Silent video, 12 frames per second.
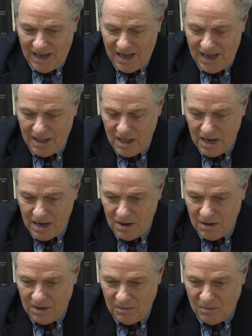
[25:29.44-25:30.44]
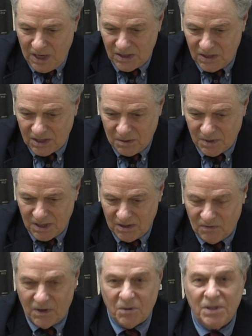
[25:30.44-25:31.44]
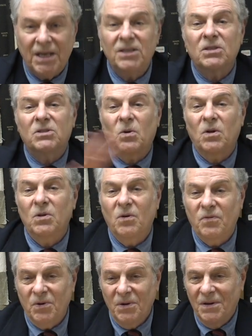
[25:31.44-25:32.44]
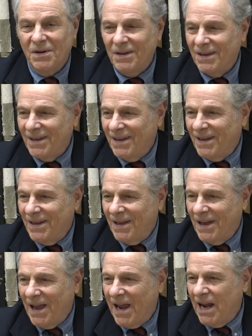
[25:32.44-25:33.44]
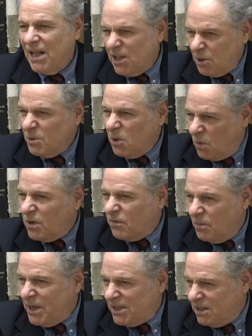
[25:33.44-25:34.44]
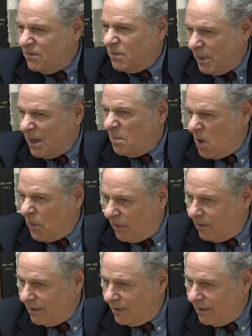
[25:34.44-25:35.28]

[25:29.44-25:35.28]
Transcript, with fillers: And then Macy's comes into It takes us all over. And I literally worked for Macy's for about a month.